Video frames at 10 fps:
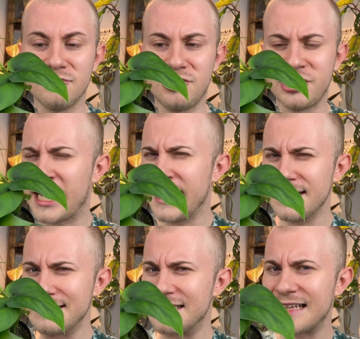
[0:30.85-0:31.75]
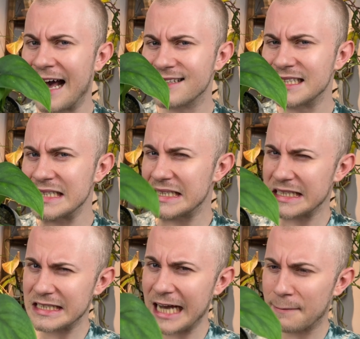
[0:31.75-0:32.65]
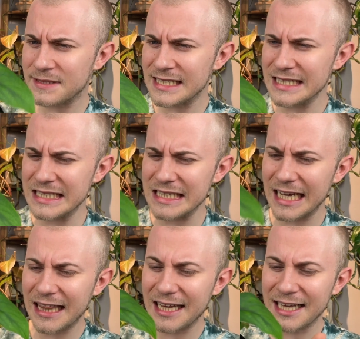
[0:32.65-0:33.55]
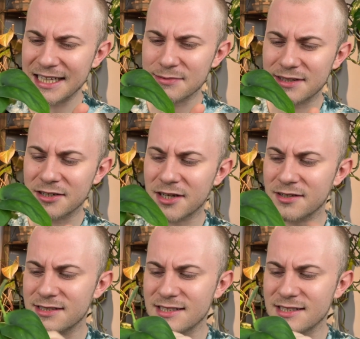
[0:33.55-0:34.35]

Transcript: Jade Satin Scindapsus, I think is what they call it.